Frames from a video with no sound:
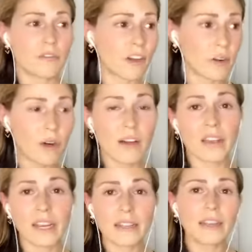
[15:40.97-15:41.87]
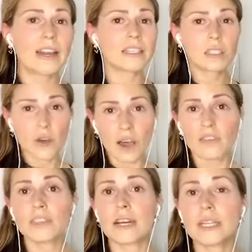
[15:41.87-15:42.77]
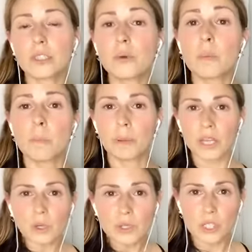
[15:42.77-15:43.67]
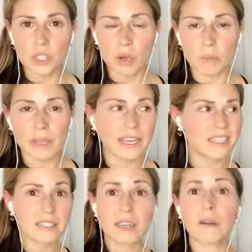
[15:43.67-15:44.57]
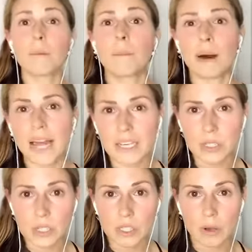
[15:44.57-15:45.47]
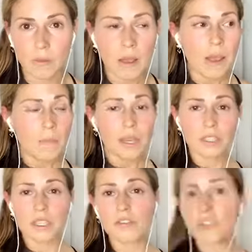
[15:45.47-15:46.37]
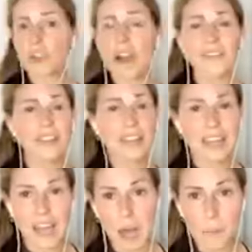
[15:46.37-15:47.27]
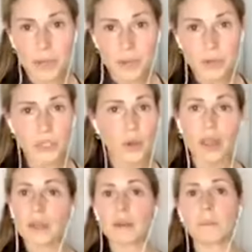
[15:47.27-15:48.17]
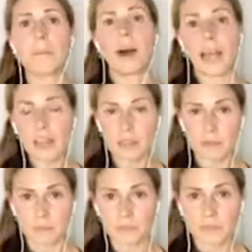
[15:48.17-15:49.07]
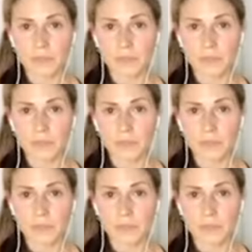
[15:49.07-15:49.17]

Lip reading: If I don't have anything, I still have time to build some instead of buying some, because if you don't have the capital, you cannot buy them.